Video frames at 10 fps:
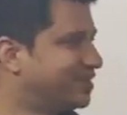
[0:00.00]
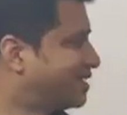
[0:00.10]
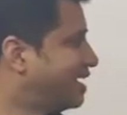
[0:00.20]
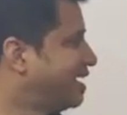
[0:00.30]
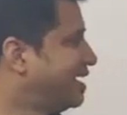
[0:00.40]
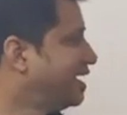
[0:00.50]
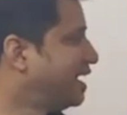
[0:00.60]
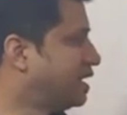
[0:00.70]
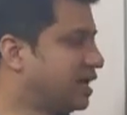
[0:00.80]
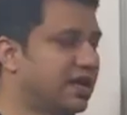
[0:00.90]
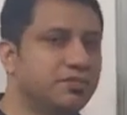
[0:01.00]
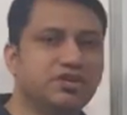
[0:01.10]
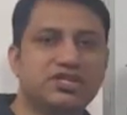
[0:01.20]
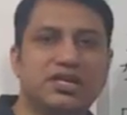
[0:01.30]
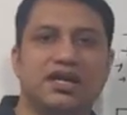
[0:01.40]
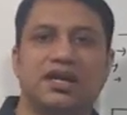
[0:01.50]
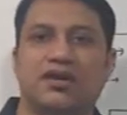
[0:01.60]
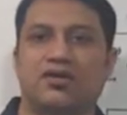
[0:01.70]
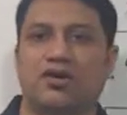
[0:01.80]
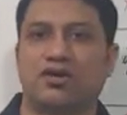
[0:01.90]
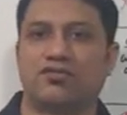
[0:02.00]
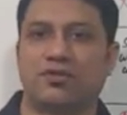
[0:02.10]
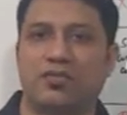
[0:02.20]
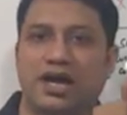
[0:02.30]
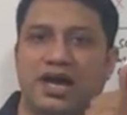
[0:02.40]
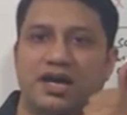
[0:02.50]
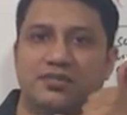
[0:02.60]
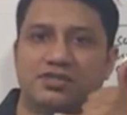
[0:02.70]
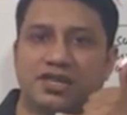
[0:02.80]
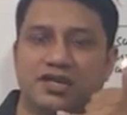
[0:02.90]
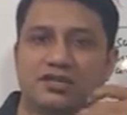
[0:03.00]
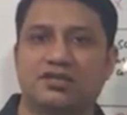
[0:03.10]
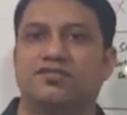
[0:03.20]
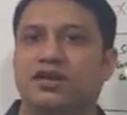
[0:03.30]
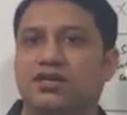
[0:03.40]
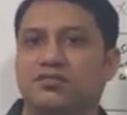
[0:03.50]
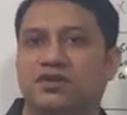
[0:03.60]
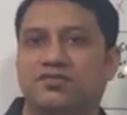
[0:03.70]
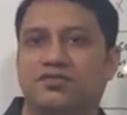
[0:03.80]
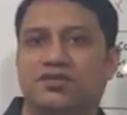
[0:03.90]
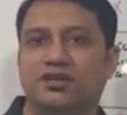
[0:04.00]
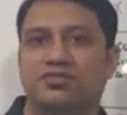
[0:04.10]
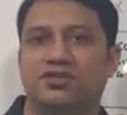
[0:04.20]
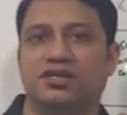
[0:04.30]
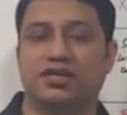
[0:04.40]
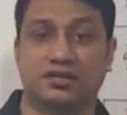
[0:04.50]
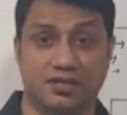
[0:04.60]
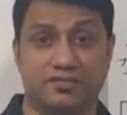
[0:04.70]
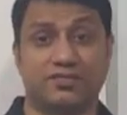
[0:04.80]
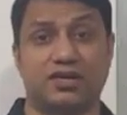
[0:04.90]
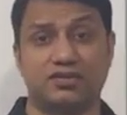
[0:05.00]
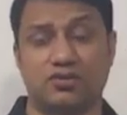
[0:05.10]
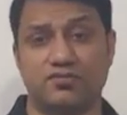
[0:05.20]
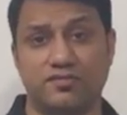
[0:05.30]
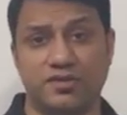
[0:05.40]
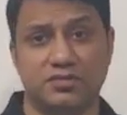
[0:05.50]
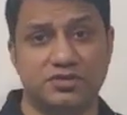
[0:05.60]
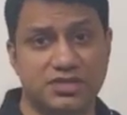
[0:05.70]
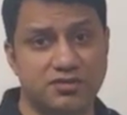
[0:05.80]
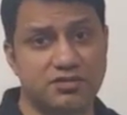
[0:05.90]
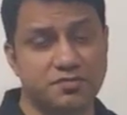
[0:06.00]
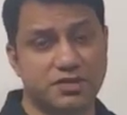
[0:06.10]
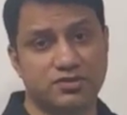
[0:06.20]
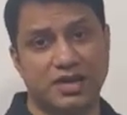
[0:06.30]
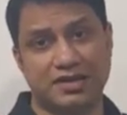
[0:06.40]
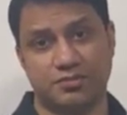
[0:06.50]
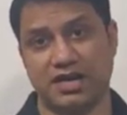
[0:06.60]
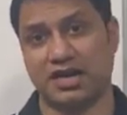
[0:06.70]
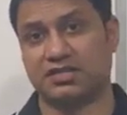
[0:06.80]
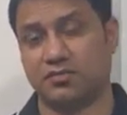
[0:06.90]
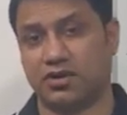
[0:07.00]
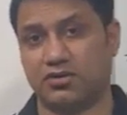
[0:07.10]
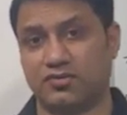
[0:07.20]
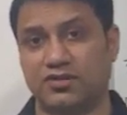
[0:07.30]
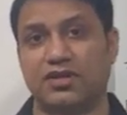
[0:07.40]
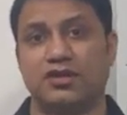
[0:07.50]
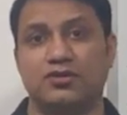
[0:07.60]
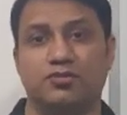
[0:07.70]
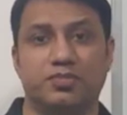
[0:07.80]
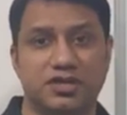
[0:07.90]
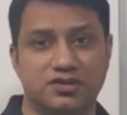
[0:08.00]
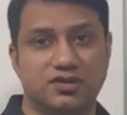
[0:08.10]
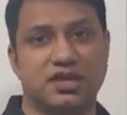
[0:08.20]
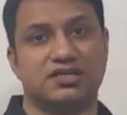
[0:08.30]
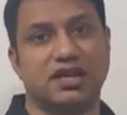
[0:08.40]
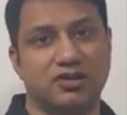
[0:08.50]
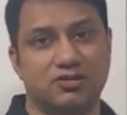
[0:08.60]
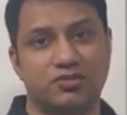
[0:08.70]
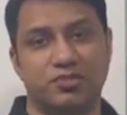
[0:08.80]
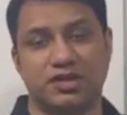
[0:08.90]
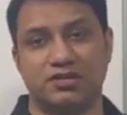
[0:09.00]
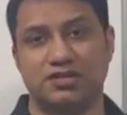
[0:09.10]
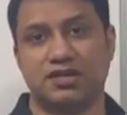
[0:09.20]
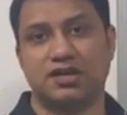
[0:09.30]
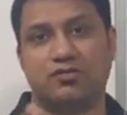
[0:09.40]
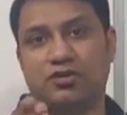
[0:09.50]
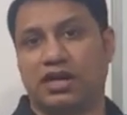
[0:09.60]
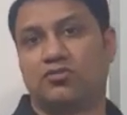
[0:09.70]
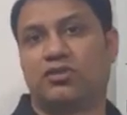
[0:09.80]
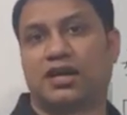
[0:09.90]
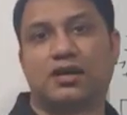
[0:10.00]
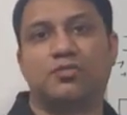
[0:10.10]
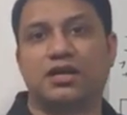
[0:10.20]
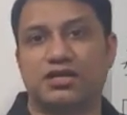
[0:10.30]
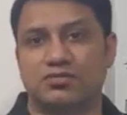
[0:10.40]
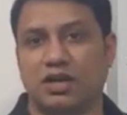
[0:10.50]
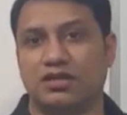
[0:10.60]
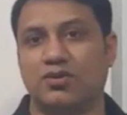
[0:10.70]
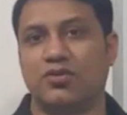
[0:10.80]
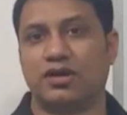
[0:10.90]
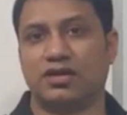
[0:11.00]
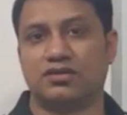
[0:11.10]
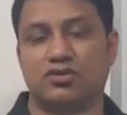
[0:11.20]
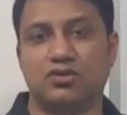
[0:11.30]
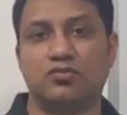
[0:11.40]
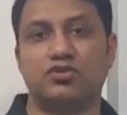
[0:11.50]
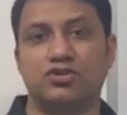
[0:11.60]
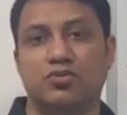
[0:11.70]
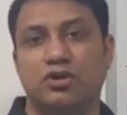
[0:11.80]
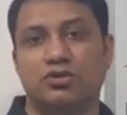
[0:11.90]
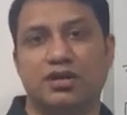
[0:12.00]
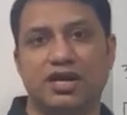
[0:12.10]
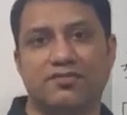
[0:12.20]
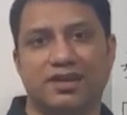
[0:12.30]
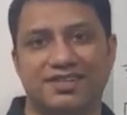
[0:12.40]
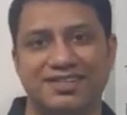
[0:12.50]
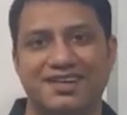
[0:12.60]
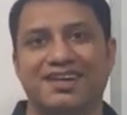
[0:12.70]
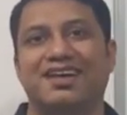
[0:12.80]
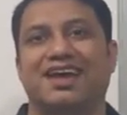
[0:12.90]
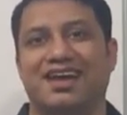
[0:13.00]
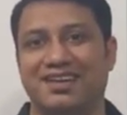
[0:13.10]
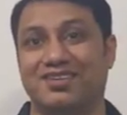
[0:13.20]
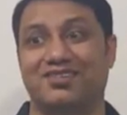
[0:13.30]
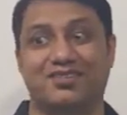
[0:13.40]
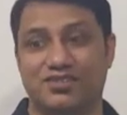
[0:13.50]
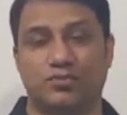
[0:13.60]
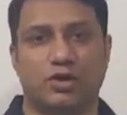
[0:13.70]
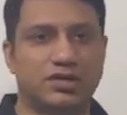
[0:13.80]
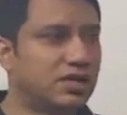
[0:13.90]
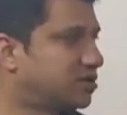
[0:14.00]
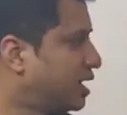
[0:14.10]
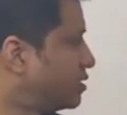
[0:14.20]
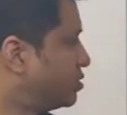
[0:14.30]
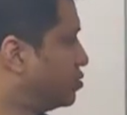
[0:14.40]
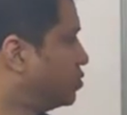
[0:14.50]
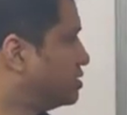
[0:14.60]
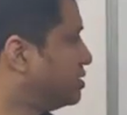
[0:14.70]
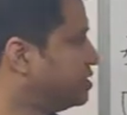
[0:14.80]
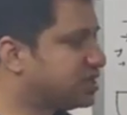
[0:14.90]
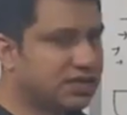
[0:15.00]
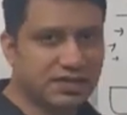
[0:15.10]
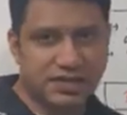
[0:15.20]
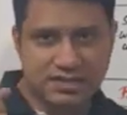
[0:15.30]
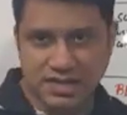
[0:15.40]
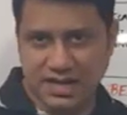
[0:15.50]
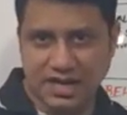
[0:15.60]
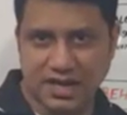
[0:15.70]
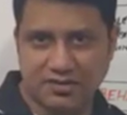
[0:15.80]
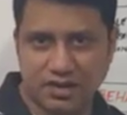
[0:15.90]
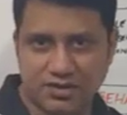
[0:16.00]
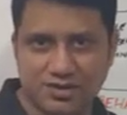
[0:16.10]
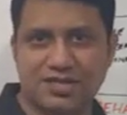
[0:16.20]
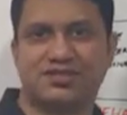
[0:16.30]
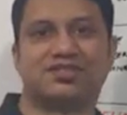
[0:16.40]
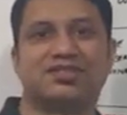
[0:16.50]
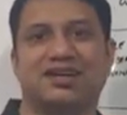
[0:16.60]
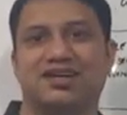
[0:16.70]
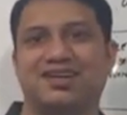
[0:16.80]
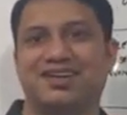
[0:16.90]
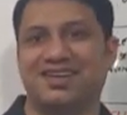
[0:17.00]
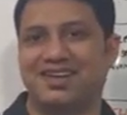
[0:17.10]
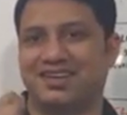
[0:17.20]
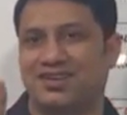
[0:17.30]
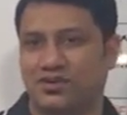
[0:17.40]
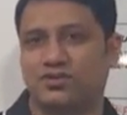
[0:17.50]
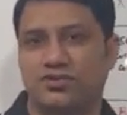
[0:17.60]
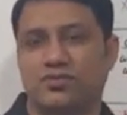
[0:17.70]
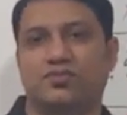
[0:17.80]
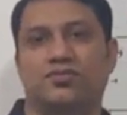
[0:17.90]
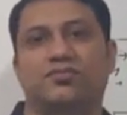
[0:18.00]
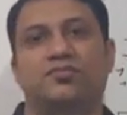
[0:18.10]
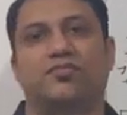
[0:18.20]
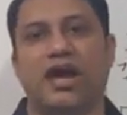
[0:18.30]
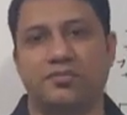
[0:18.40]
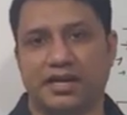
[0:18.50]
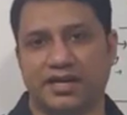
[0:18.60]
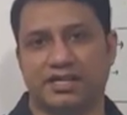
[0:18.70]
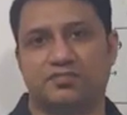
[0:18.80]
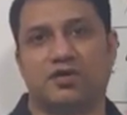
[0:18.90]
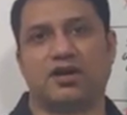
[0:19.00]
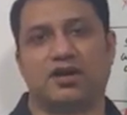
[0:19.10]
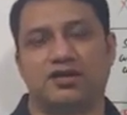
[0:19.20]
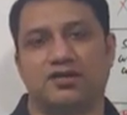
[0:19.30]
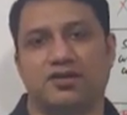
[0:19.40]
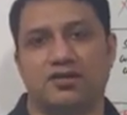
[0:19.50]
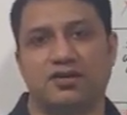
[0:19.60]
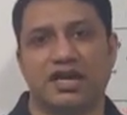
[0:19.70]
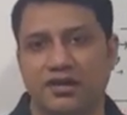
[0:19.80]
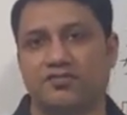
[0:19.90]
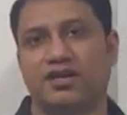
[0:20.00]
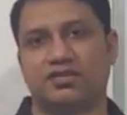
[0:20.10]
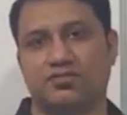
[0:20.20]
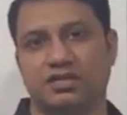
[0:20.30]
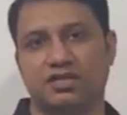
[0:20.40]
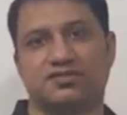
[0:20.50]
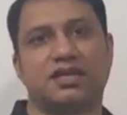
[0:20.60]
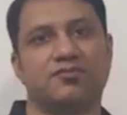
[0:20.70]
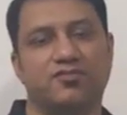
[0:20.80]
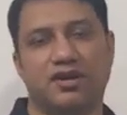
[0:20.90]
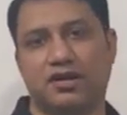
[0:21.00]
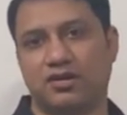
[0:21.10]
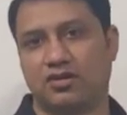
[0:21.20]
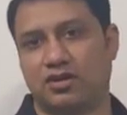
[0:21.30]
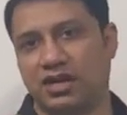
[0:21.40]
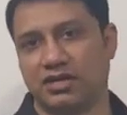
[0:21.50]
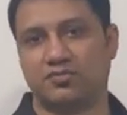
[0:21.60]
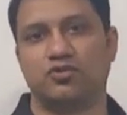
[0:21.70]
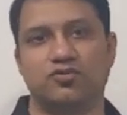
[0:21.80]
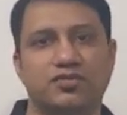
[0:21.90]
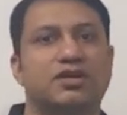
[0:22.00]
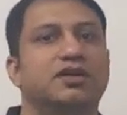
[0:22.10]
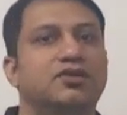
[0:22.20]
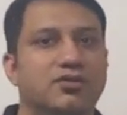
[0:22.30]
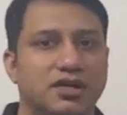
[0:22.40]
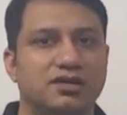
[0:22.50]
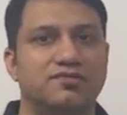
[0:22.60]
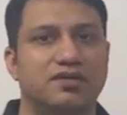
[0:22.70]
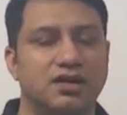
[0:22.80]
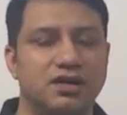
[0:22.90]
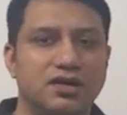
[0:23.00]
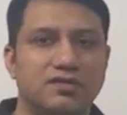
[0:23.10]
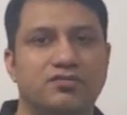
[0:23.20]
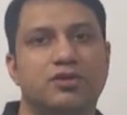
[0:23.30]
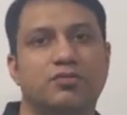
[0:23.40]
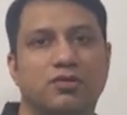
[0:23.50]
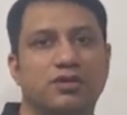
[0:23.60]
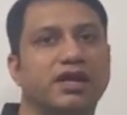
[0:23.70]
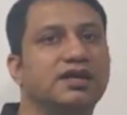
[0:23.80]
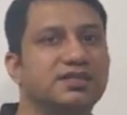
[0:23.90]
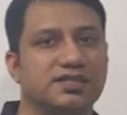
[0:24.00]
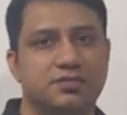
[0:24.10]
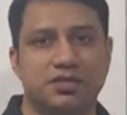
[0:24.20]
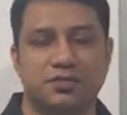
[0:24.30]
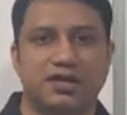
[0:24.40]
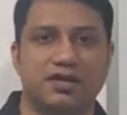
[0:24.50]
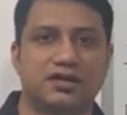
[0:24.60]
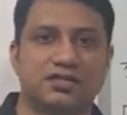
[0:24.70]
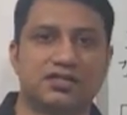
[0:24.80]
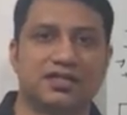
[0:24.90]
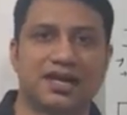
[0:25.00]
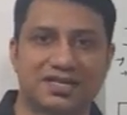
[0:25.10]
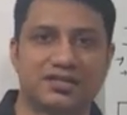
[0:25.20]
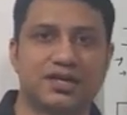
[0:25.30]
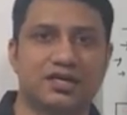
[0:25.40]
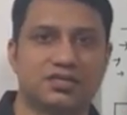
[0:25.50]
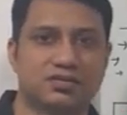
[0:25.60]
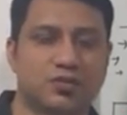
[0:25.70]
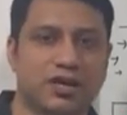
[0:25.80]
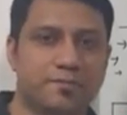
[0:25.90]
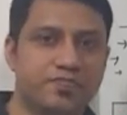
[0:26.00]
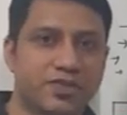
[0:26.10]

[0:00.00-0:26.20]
Okay, and I immediately get a call from my RM saying, so the fund has become 15%, the fund has grown 15%, which means you made X amount of rupees on X lakh of rupees. What I would recommend is, while the going is good, would you want to reinvest? And so what they're trying to do is, immediately they're saying, hey, I got you this result, buy my next product, or reinvest with this same fund, or let's move it into another fund where you probably get the similar returns in the next 3 years as well.